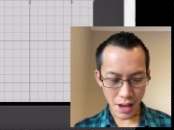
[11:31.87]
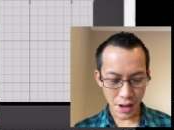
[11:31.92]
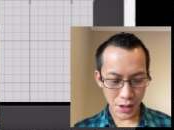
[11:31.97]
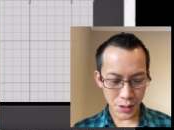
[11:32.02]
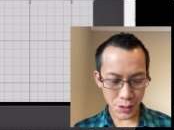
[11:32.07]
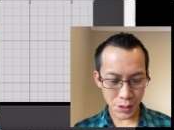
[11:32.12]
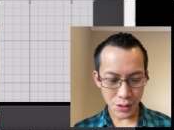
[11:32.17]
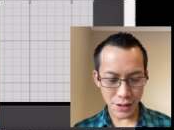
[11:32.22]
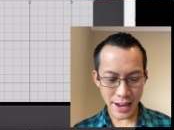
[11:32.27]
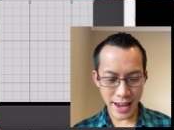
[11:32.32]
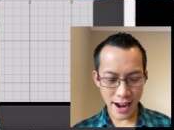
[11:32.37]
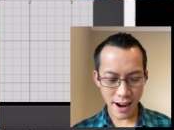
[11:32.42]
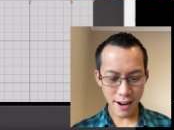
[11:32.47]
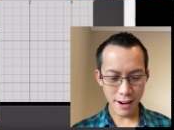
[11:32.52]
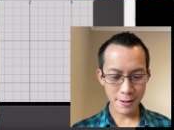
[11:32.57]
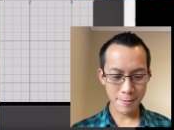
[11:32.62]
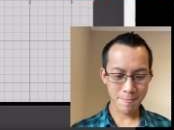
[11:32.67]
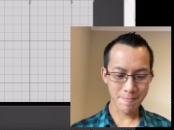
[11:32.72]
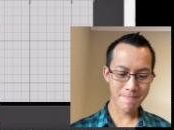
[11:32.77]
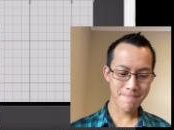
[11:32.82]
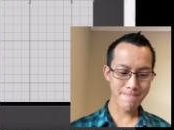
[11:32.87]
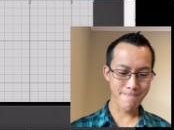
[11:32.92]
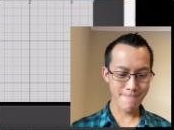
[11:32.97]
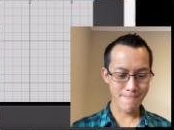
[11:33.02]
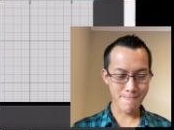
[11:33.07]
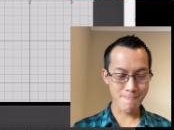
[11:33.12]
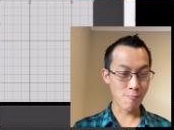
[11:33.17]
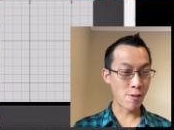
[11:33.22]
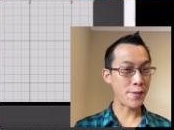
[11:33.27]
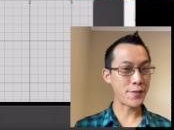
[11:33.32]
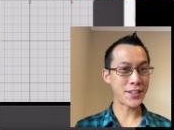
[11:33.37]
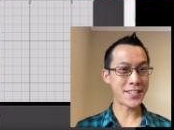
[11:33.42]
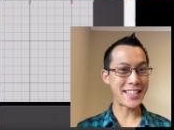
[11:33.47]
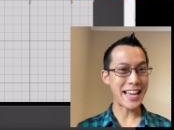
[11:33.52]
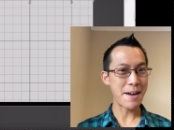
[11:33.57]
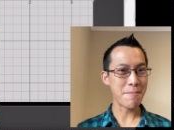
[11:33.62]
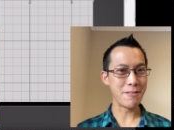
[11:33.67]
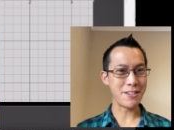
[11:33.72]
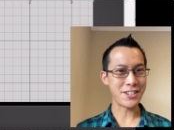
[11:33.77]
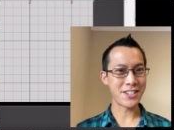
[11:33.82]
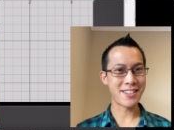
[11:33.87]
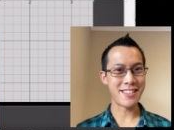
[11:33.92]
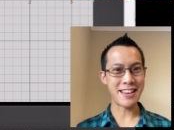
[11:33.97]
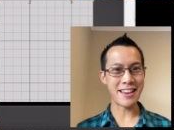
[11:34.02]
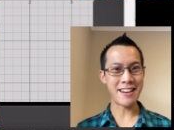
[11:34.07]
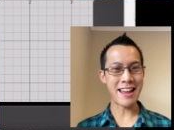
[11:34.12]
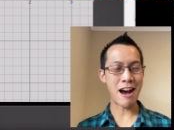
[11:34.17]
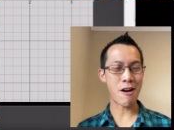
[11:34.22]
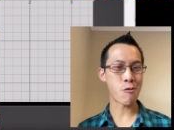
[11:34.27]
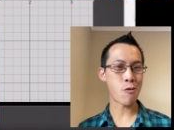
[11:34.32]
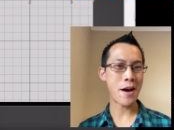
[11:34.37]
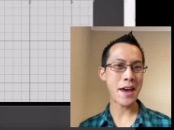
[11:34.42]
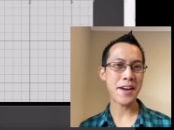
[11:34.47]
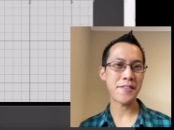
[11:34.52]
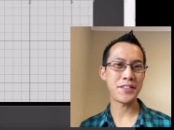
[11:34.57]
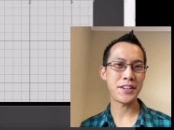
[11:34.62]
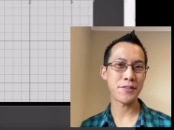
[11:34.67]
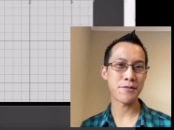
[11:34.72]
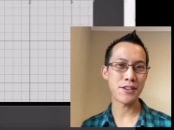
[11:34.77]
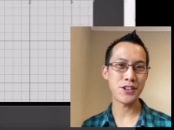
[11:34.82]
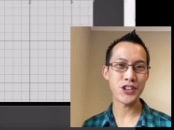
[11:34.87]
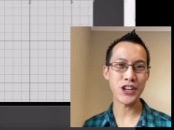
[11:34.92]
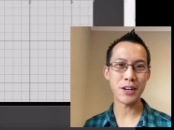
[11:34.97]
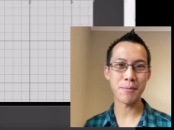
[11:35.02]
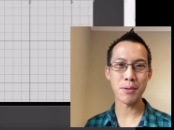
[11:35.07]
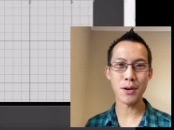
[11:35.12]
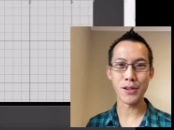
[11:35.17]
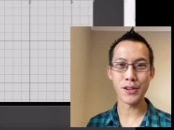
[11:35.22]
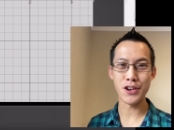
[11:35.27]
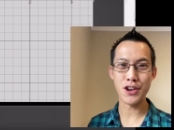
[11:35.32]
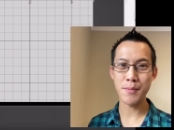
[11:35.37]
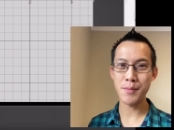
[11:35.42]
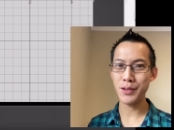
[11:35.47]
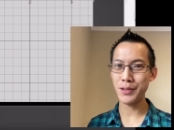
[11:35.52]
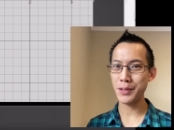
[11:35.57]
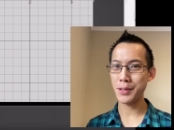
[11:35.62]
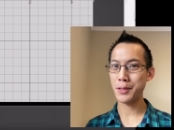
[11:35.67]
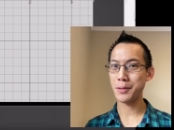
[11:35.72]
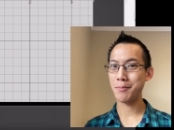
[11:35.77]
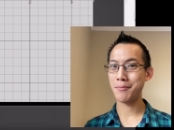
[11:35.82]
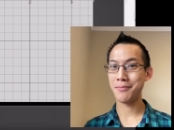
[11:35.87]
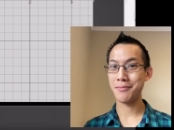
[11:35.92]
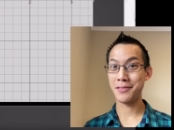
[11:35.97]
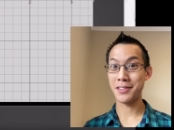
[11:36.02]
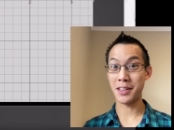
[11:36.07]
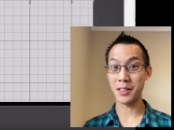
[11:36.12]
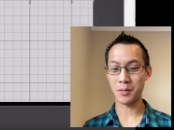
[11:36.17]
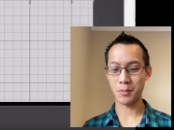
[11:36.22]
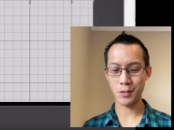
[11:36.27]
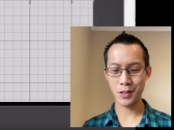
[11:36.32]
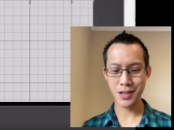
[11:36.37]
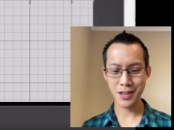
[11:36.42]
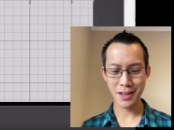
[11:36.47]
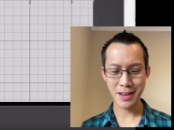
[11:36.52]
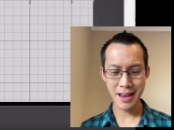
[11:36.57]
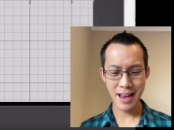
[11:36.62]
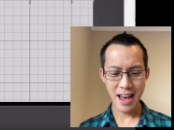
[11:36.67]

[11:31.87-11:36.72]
So now we've established that our way of differentiating polynomials doesn't work.